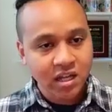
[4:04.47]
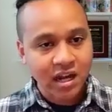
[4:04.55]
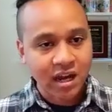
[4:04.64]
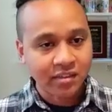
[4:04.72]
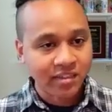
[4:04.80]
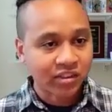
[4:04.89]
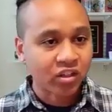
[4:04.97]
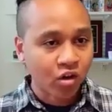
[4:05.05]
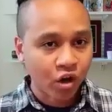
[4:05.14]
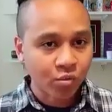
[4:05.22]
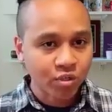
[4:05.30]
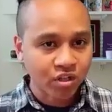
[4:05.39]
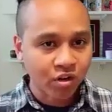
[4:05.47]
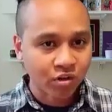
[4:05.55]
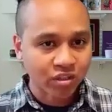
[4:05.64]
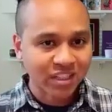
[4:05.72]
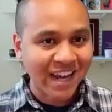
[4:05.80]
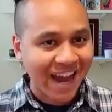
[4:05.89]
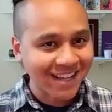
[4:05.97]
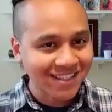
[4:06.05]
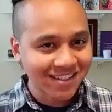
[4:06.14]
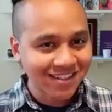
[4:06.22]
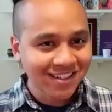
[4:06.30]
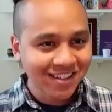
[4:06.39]
and that the CAR was called CAT,
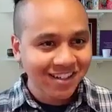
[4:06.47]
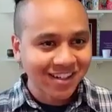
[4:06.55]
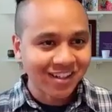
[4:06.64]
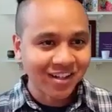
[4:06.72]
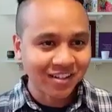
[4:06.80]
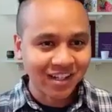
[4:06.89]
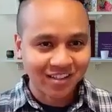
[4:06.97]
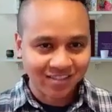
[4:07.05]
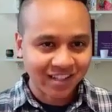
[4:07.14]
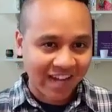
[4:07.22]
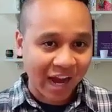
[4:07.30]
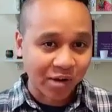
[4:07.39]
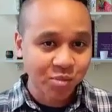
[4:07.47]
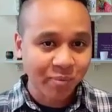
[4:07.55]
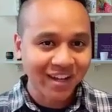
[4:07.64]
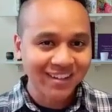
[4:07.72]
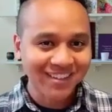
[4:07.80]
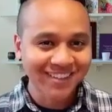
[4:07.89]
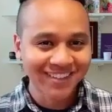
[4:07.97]
like the house pet.